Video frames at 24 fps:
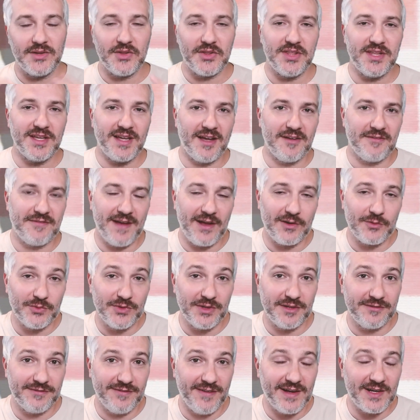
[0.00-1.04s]
thing I found
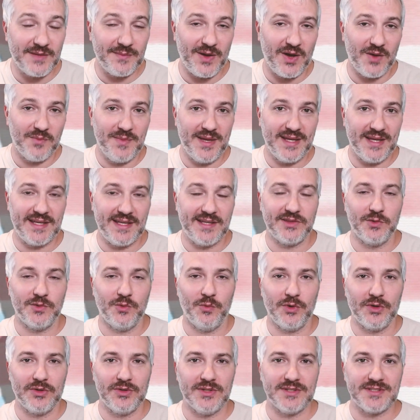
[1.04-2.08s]
really fun about making the
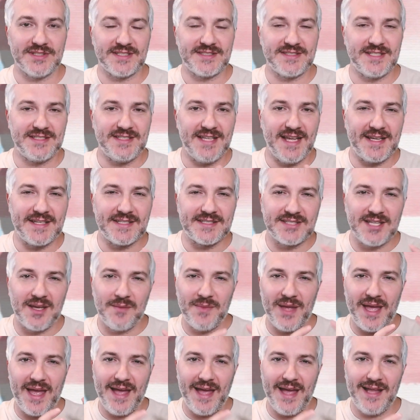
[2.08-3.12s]
worlds is to take
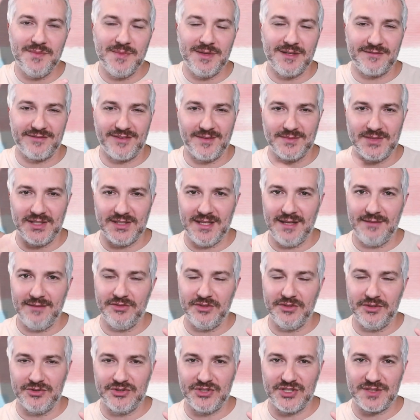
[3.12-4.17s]
some element from the
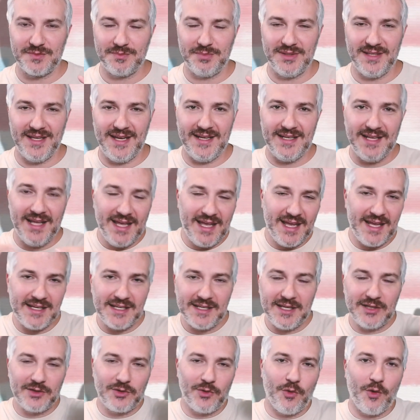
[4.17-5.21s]
level you just played
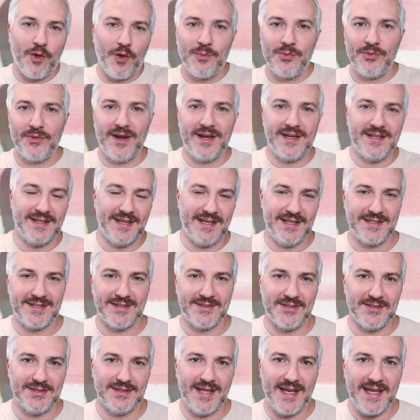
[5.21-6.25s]
and incorporate it
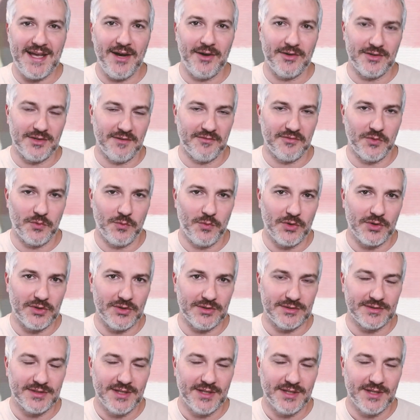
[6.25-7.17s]
into the layout of the world.